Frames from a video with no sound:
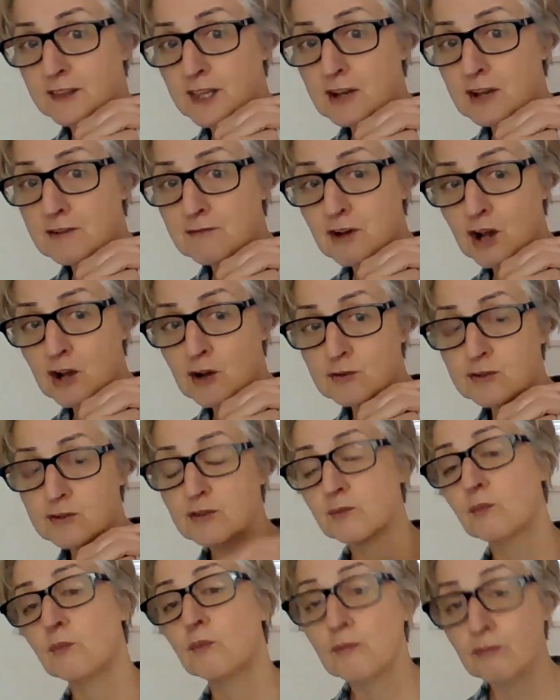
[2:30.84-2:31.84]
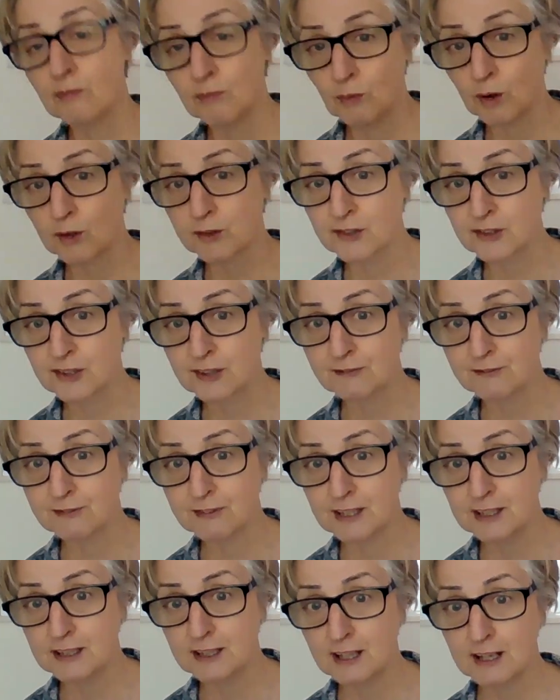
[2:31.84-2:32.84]
Their road, what does it
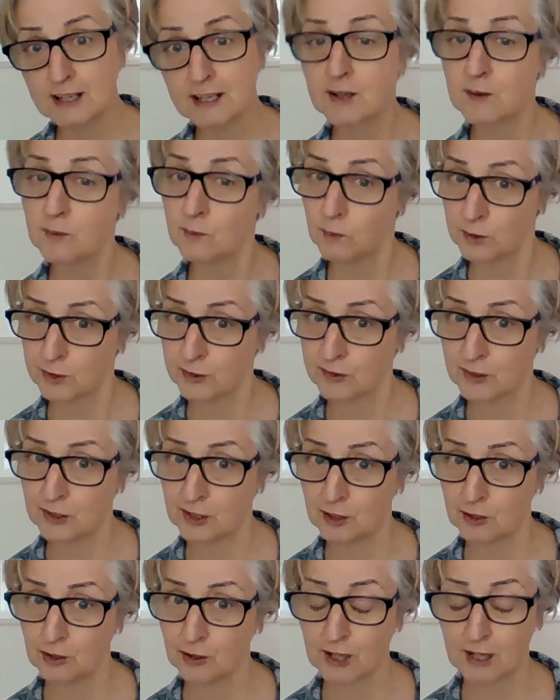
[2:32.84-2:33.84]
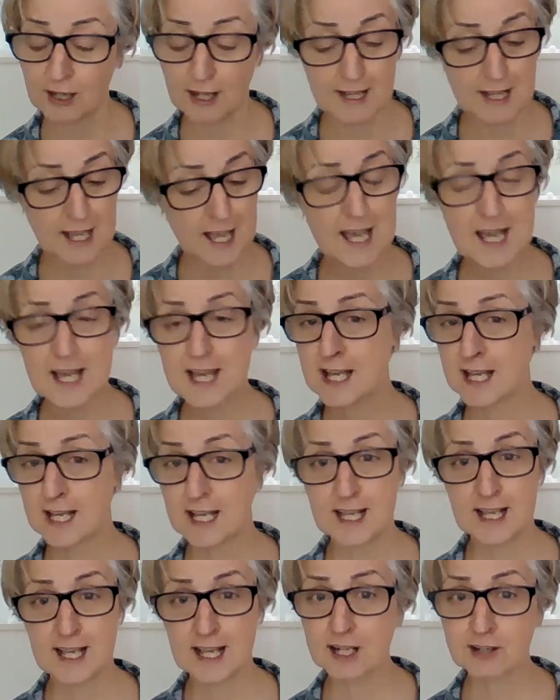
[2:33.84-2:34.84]
feel like? What does it look like?
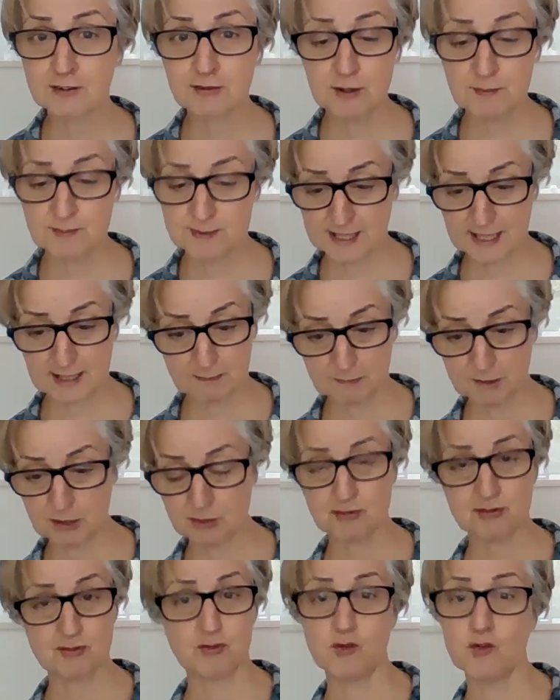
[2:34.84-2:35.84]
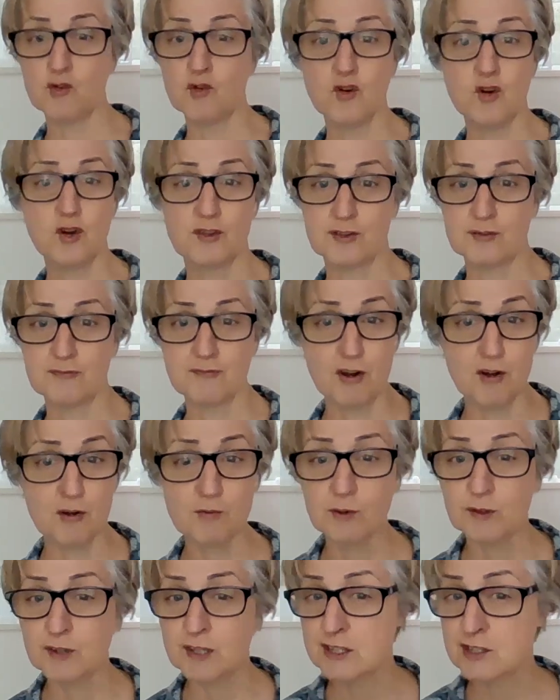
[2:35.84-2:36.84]
In groups, getting to draw the
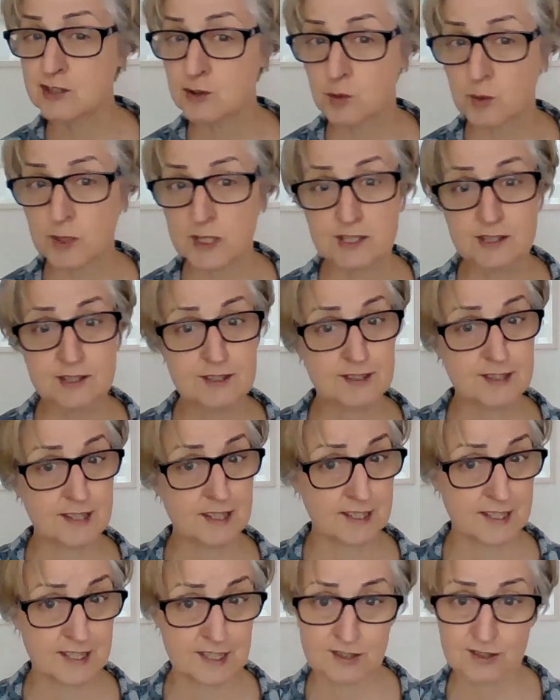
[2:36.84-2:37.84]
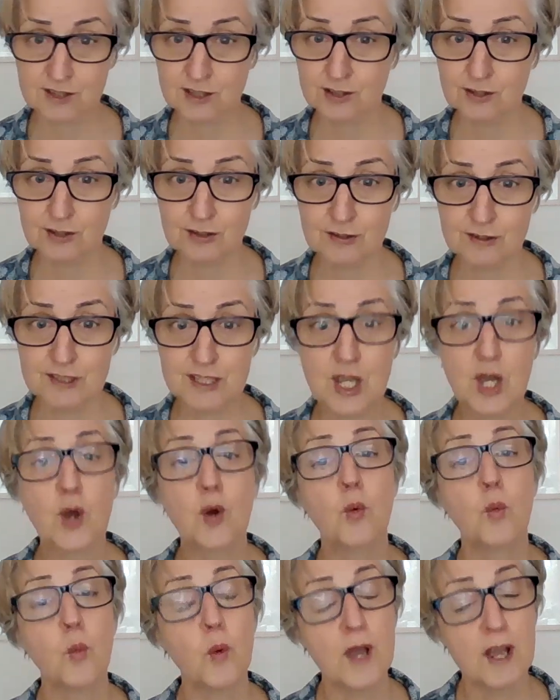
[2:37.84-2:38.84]
road with its twists and its turns.
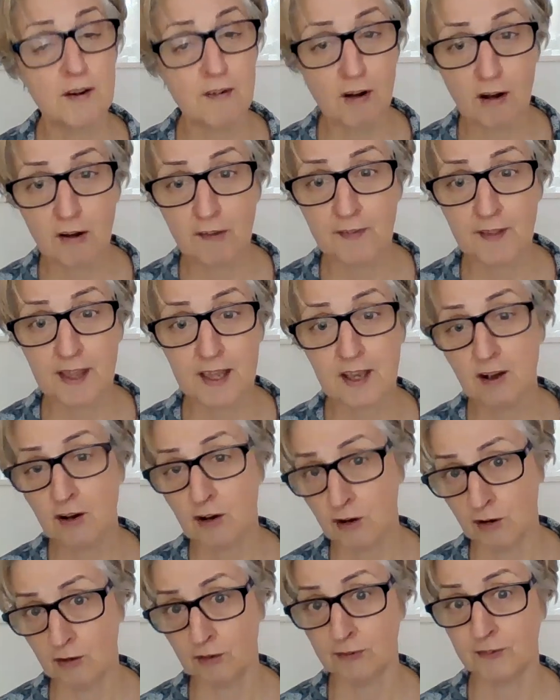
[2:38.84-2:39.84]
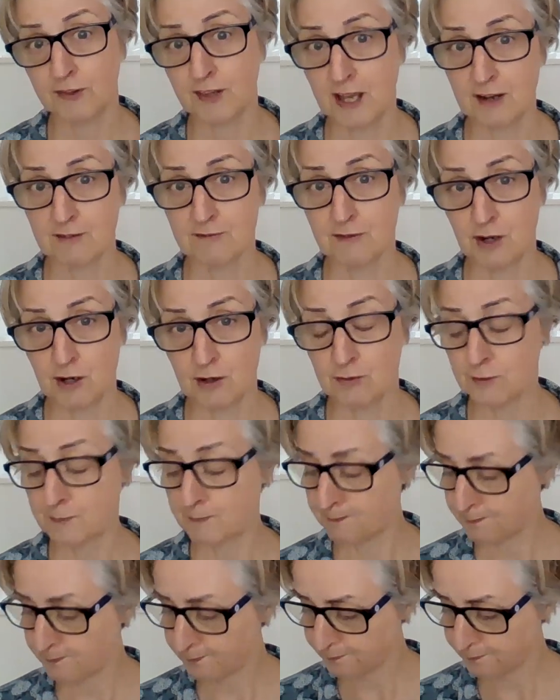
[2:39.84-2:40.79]
Where are they on that road?